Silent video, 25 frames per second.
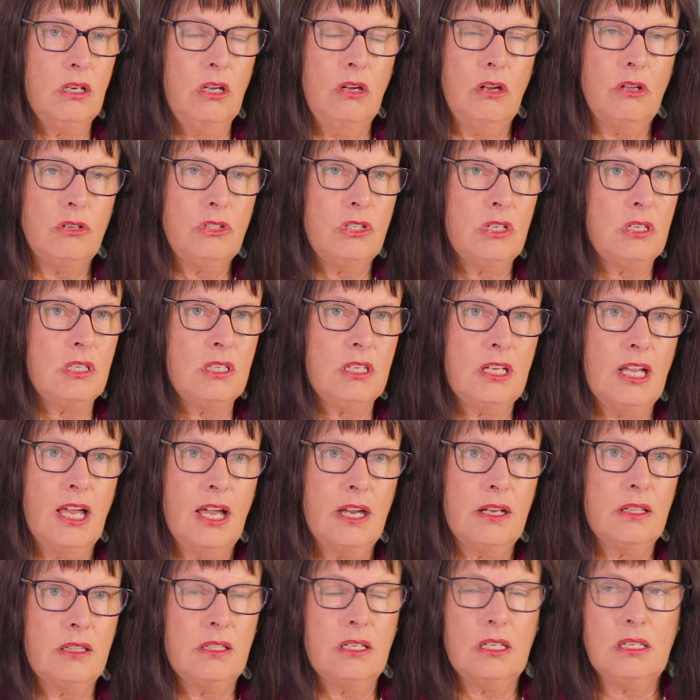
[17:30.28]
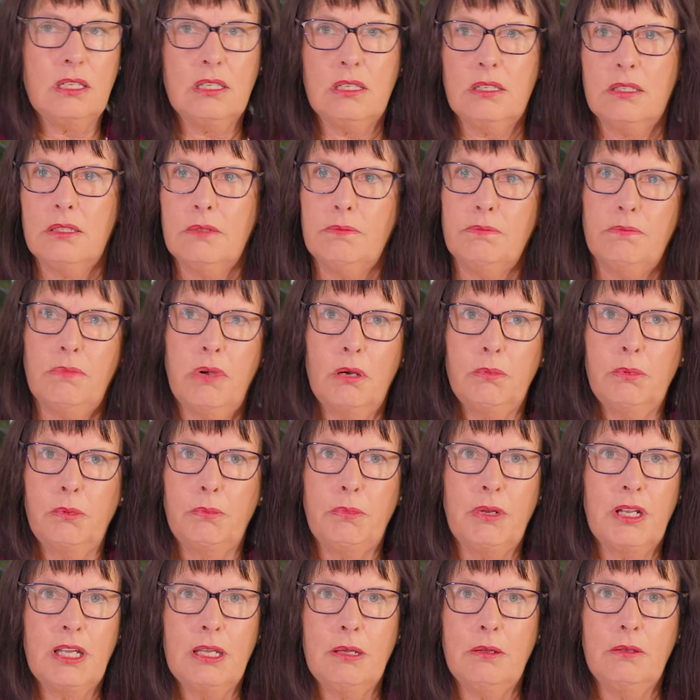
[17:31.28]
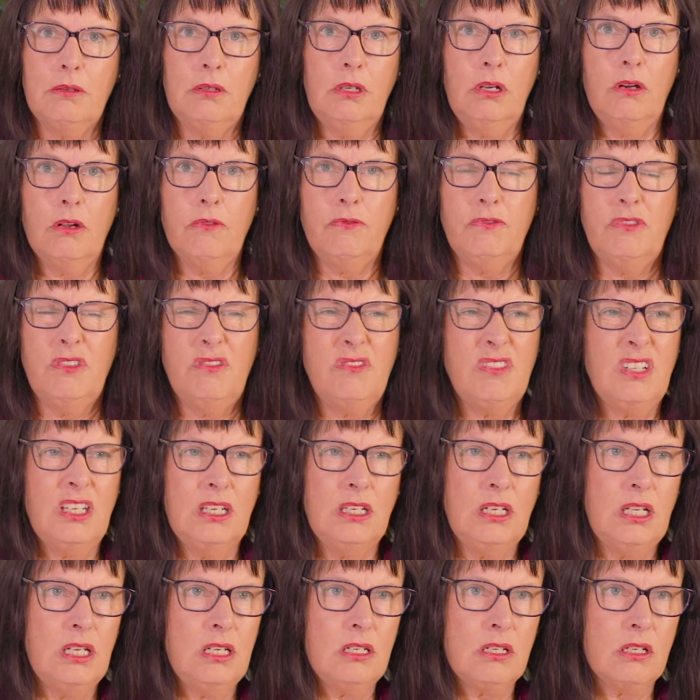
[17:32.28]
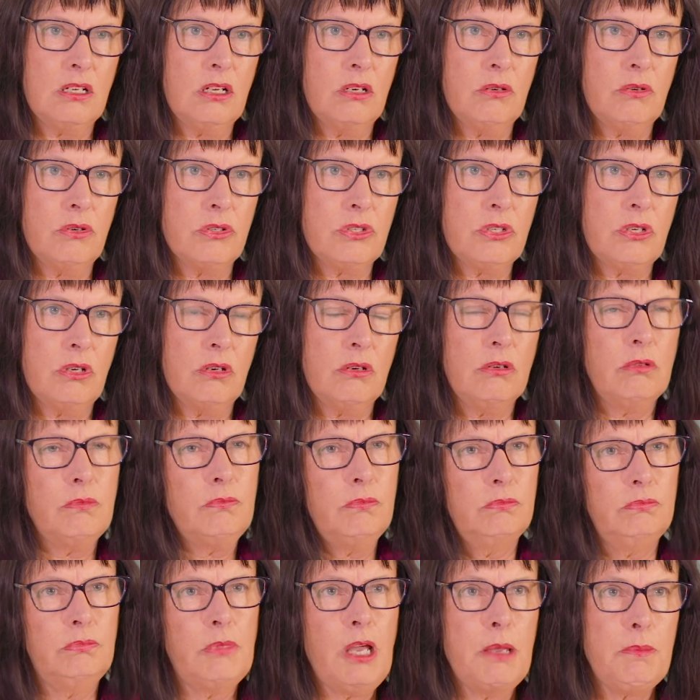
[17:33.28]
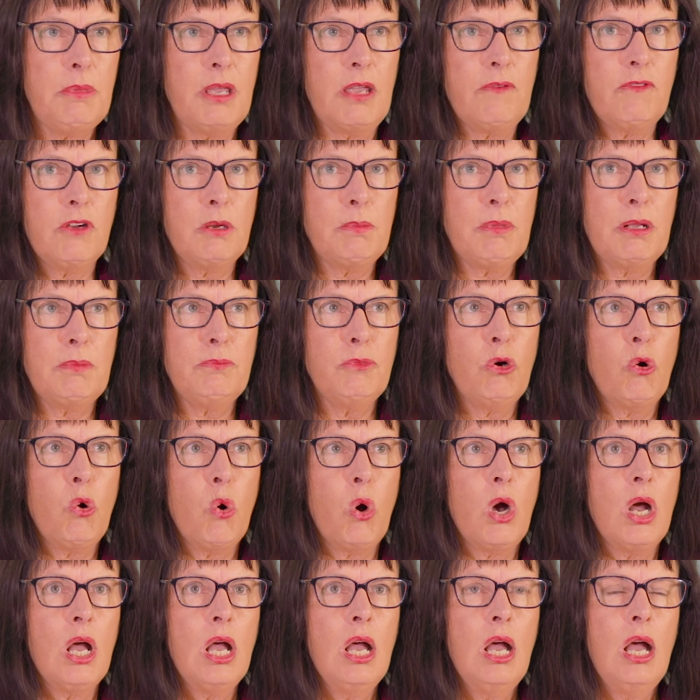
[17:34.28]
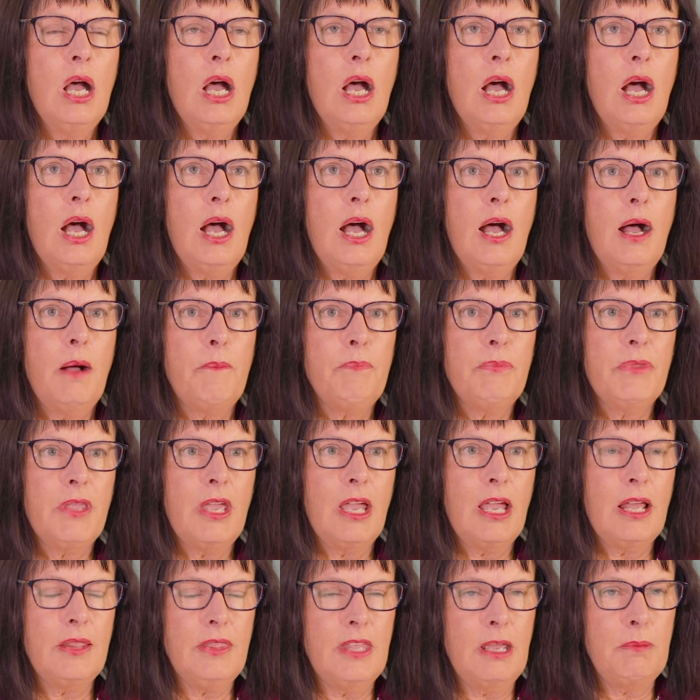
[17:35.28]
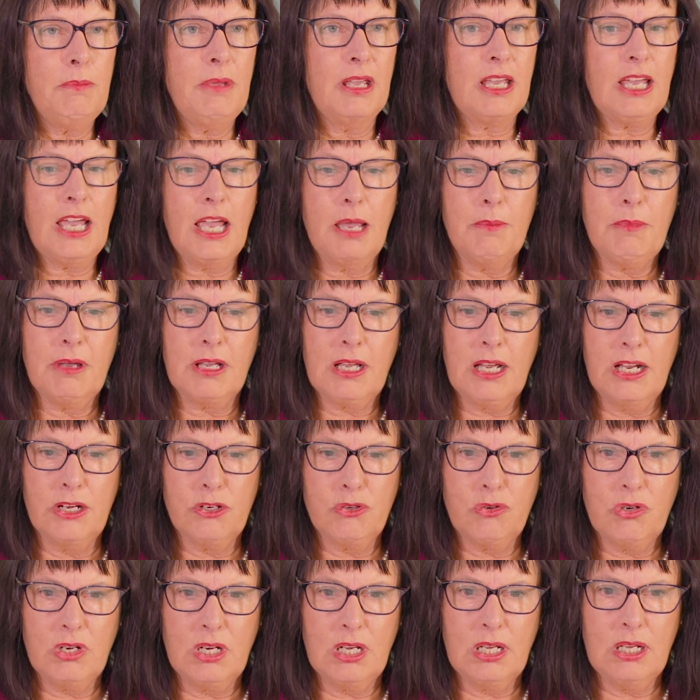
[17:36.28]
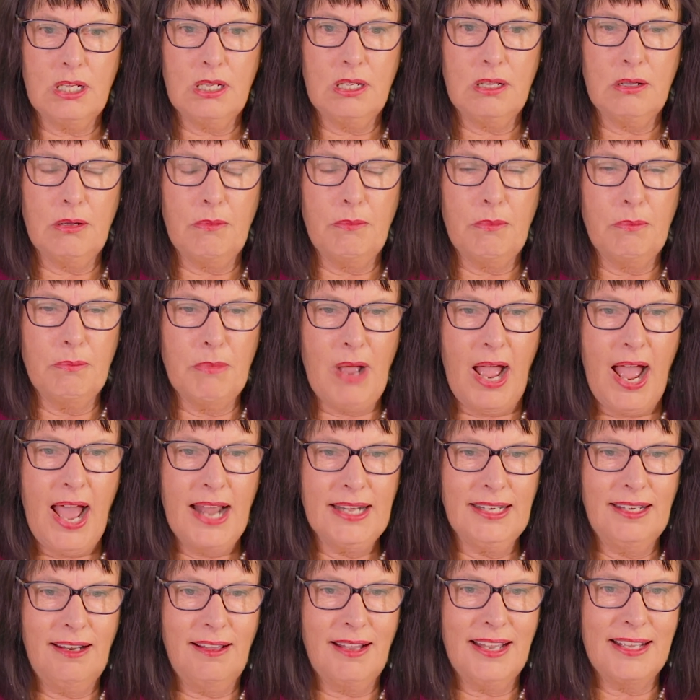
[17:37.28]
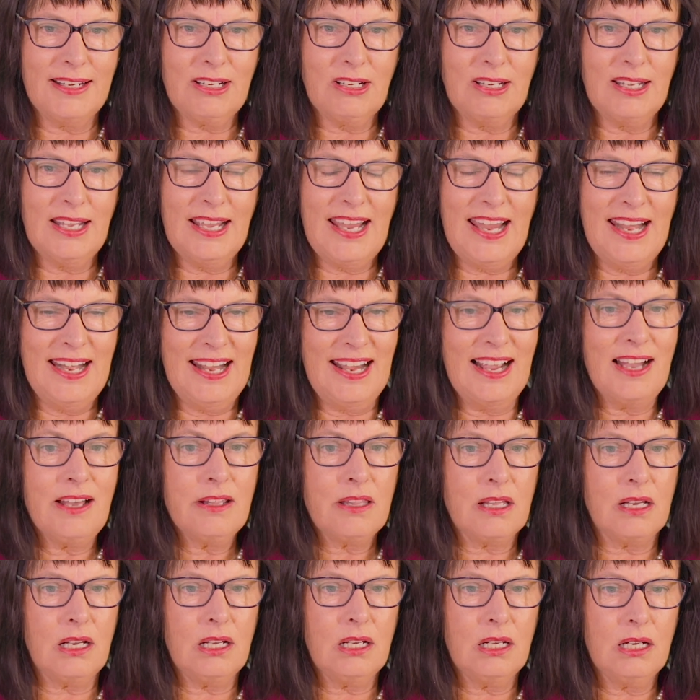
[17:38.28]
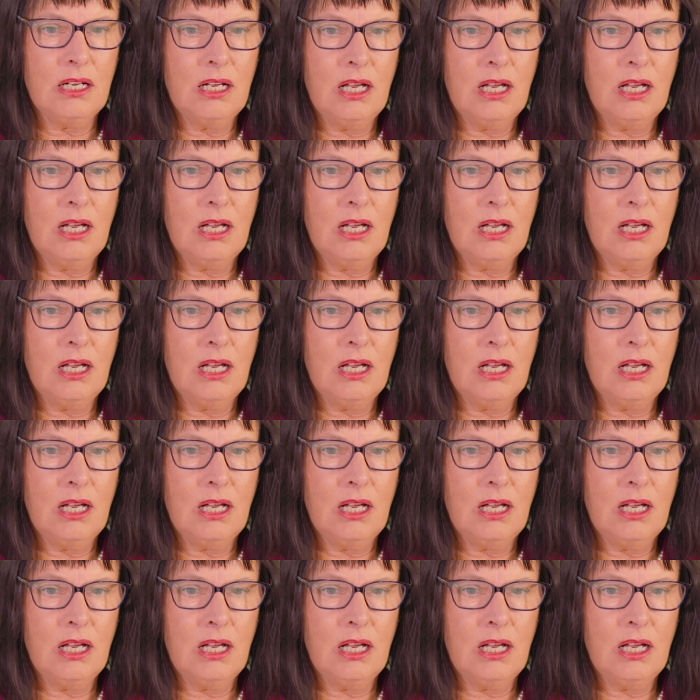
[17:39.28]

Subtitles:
just started this probably, 15 years ago or so, or maybe even a bit more, and then became a country unlike any other